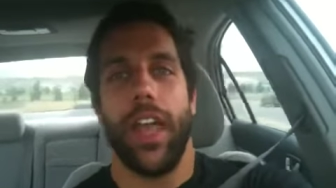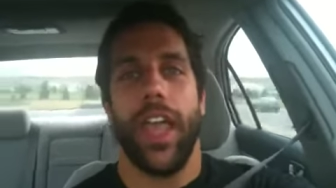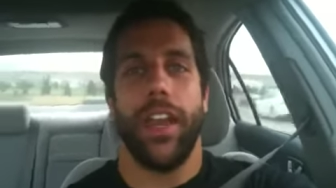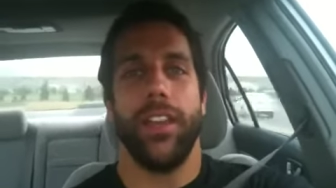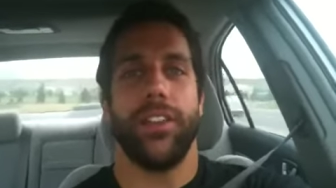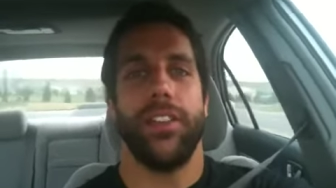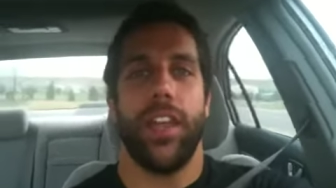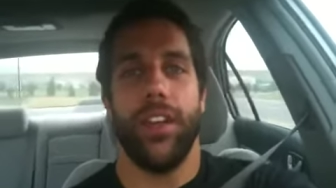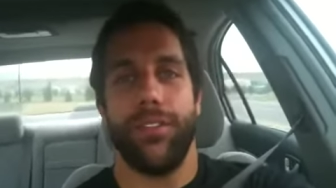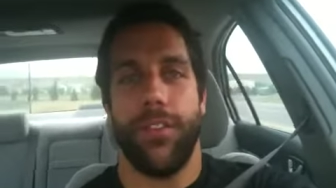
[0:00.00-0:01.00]
and
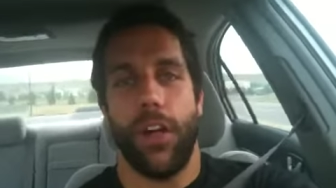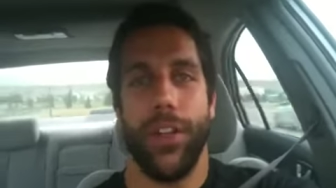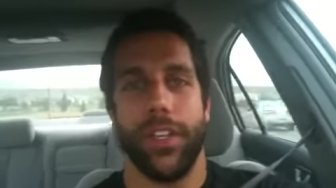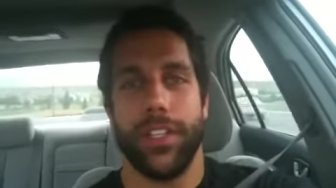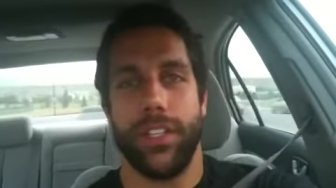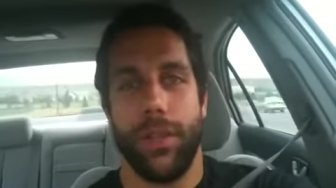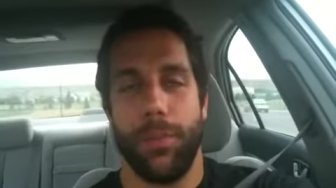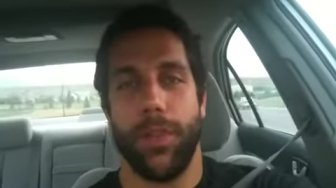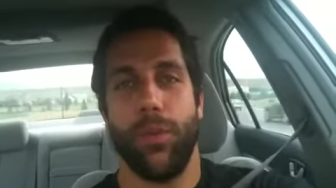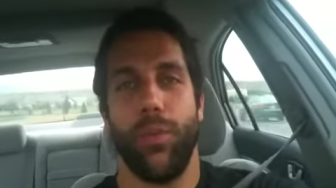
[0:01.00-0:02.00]
instead of falling asleep
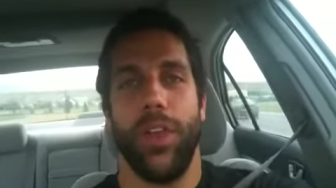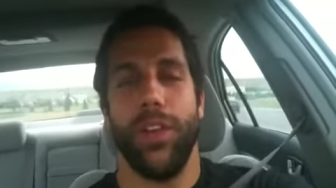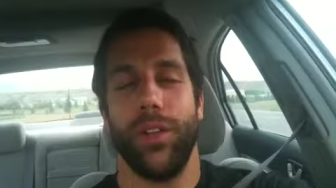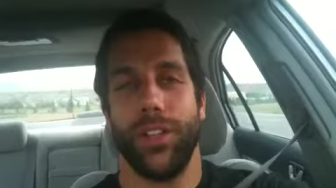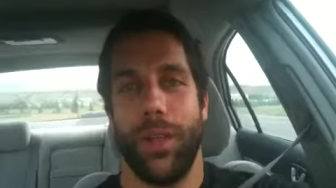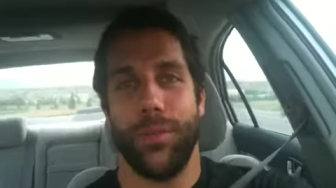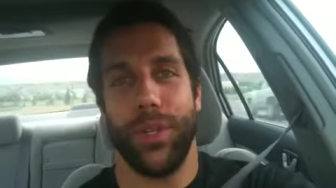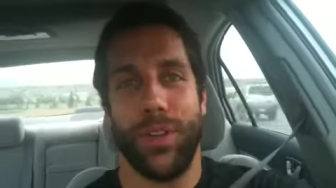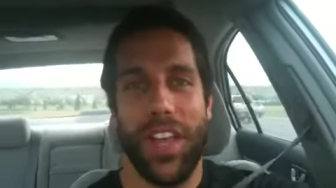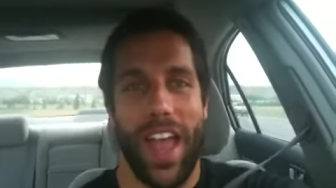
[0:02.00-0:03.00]
at the wheel because I'm so